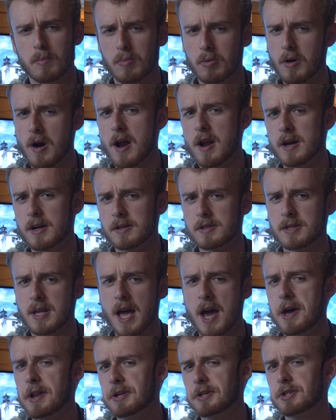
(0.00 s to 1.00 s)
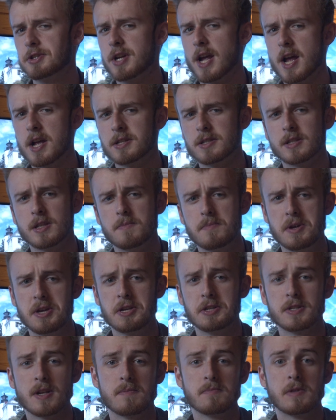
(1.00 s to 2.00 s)
Products had a chance to
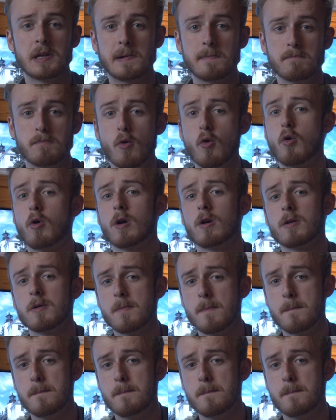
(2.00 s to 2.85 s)
be something more.